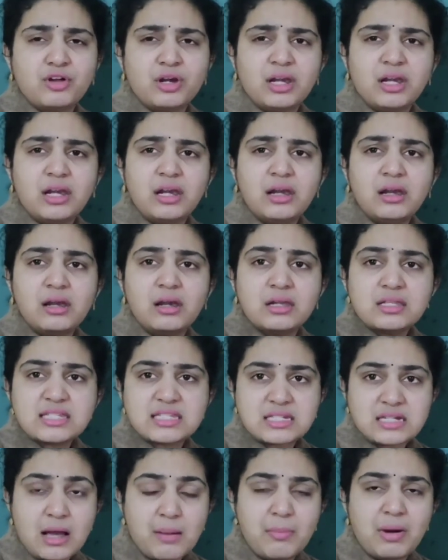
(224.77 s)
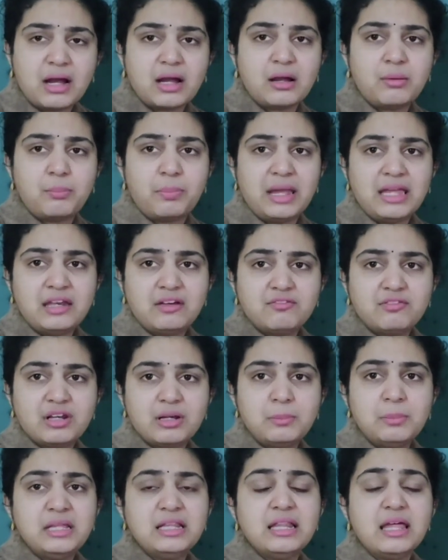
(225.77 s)
full stomach pain
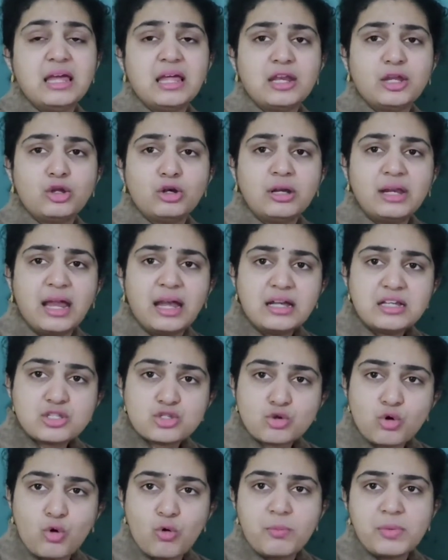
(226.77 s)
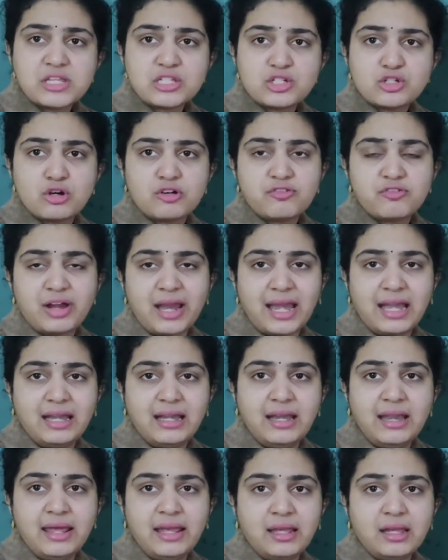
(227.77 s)
will be there. You will get so much of
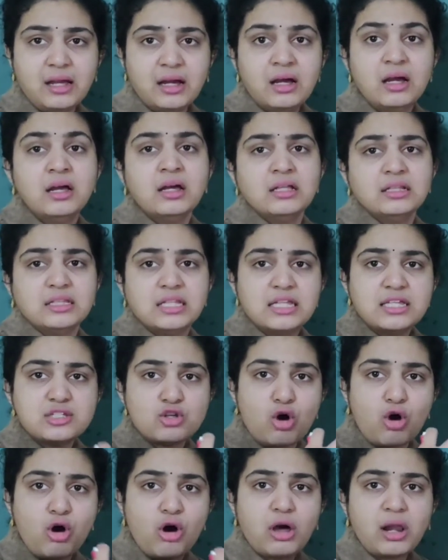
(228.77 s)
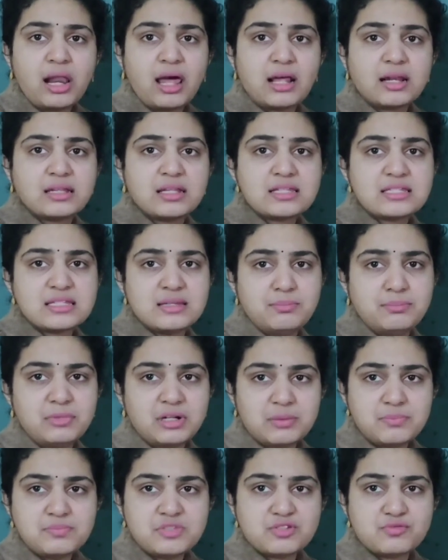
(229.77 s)
headache. These all are the
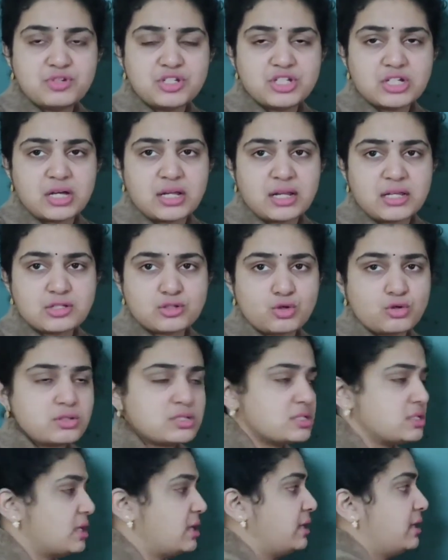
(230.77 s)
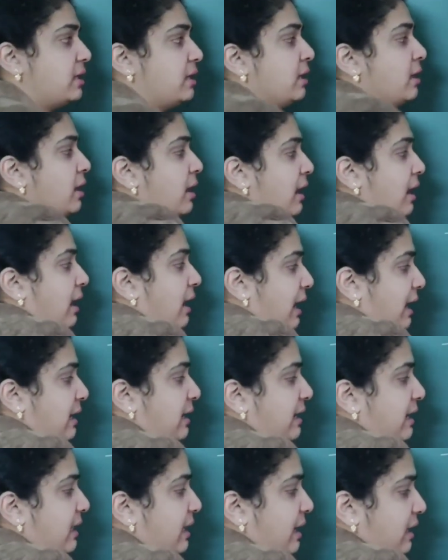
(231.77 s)
symptoms which are associated.
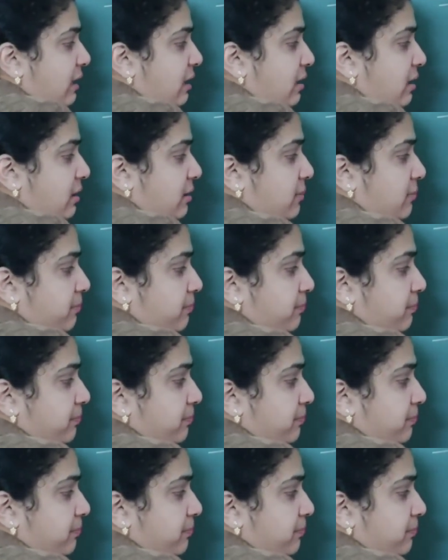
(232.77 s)
Headache,